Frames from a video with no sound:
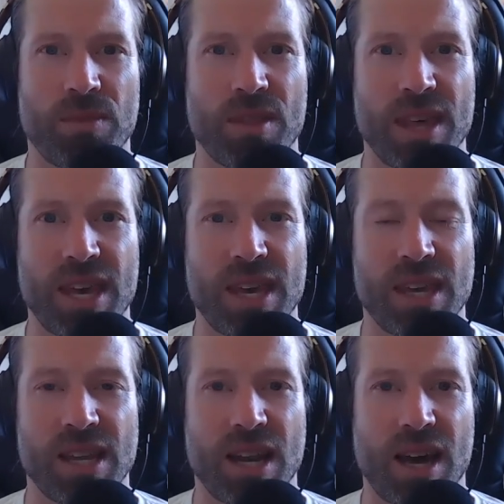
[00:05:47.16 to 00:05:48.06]

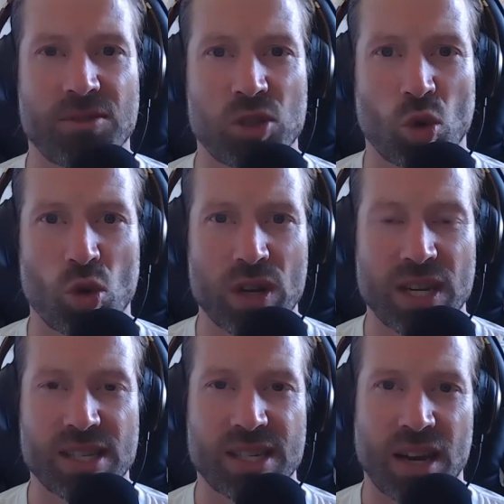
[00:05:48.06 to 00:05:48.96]
their life
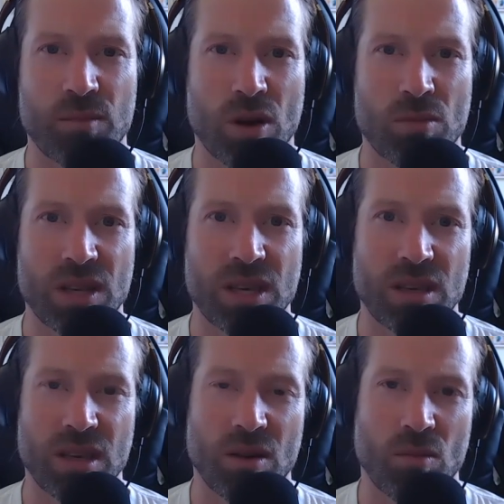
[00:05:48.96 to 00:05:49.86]
stories and
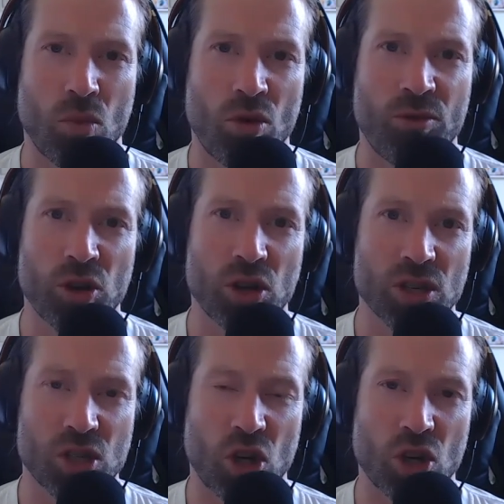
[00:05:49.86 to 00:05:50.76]
probably more
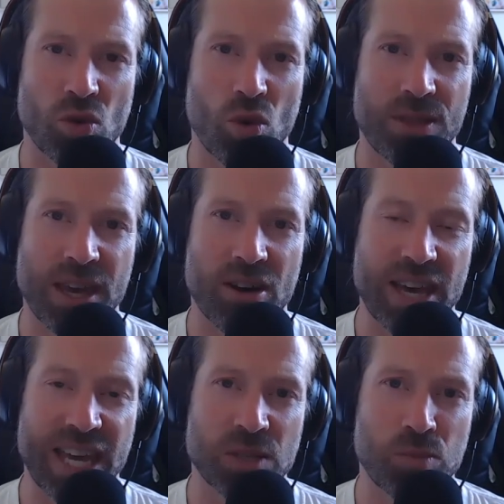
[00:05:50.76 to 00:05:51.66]
focus on what they are
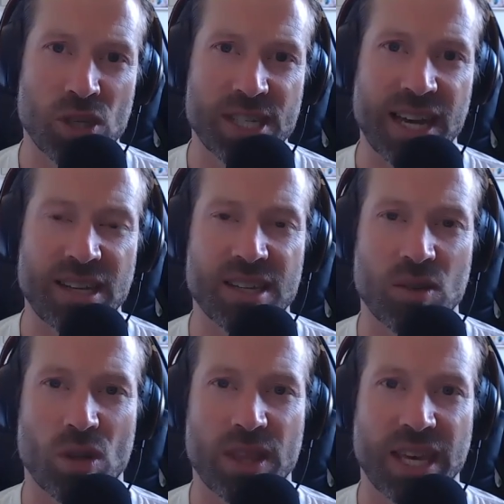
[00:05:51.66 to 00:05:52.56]
experts at and
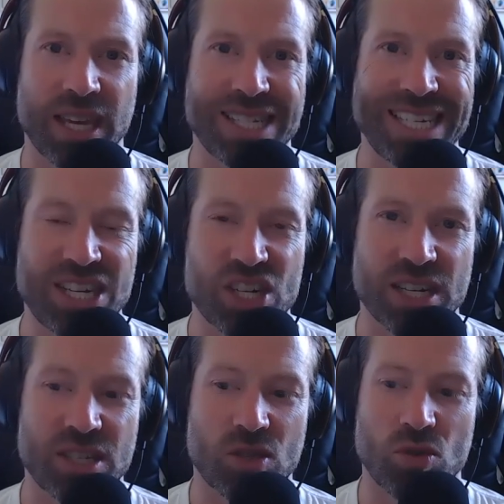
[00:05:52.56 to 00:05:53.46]
what they can teach
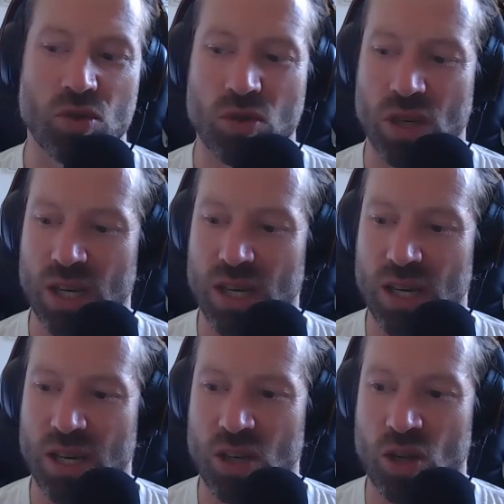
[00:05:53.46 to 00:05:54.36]
us through
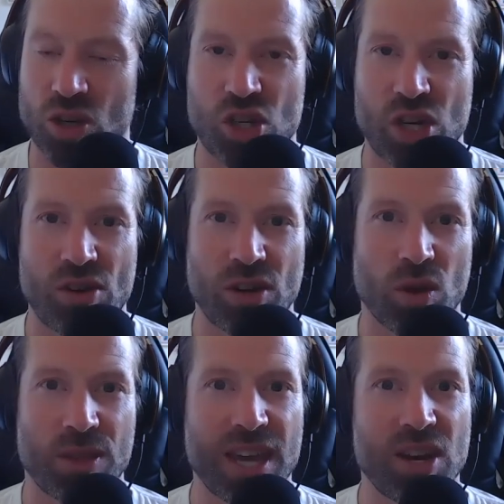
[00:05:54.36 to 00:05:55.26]
you know sharing
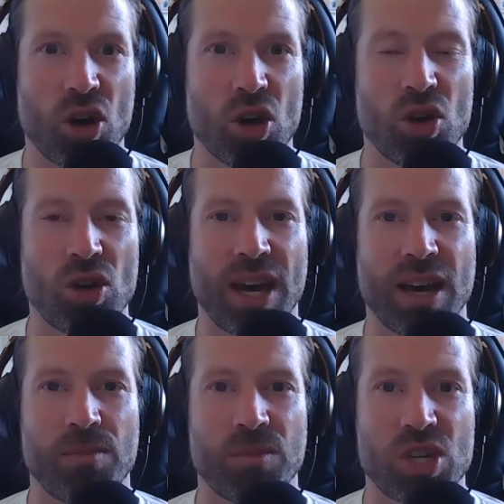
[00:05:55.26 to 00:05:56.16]
what they know and
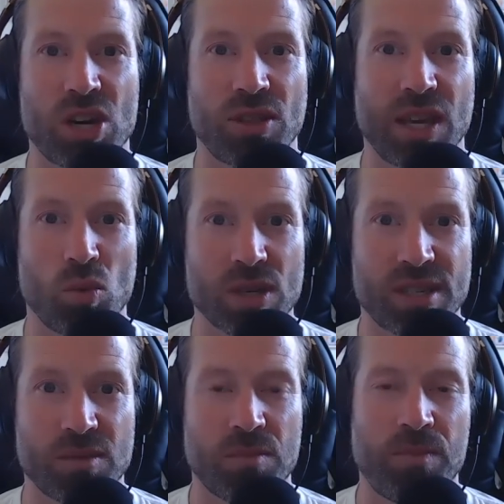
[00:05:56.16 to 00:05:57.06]
um, sharing their
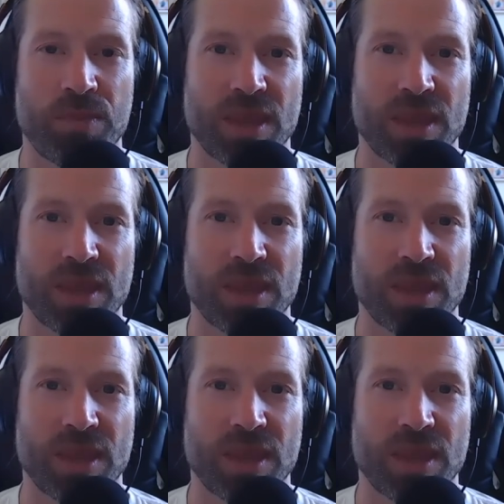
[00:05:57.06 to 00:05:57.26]
wisdom